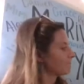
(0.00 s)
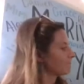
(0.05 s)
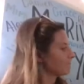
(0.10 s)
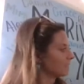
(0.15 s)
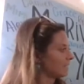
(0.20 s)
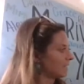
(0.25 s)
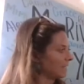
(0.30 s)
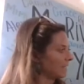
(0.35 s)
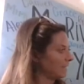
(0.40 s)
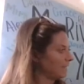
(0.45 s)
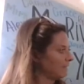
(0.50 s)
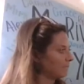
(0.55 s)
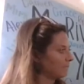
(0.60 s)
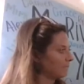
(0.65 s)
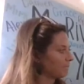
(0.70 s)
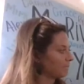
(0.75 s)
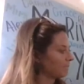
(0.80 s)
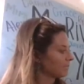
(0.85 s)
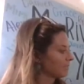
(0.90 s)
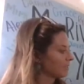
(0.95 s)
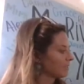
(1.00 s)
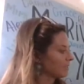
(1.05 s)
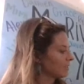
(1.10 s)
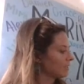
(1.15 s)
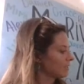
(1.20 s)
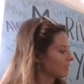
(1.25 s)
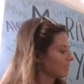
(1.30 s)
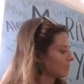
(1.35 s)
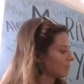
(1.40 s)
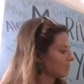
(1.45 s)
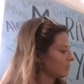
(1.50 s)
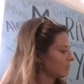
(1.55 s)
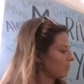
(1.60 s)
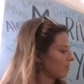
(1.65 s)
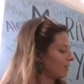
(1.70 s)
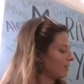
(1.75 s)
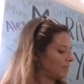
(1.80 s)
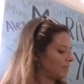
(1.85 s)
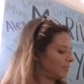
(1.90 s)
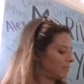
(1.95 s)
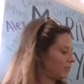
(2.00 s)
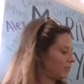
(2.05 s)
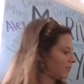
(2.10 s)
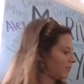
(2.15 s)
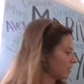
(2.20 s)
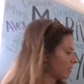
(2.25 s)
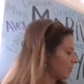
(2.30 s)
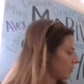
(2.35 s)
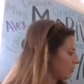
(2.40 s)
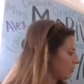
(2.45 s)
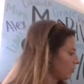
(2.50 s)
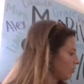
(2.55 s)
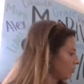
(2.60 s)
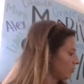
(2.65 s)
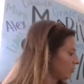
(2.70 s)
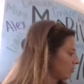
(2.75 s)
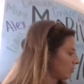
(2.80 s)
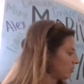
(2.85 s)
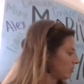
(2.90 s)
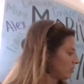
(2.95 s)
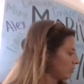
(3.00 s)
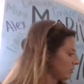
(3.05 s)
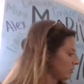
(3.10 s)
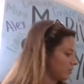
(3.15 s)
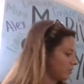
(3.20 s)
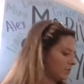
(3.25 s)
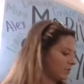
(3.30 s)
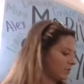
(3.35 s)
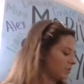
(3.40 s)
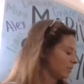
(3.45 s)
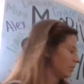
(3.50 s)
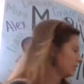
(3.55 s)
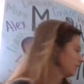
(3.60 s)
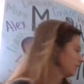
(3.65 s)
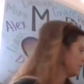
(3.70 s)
Okay, so I know that a whole is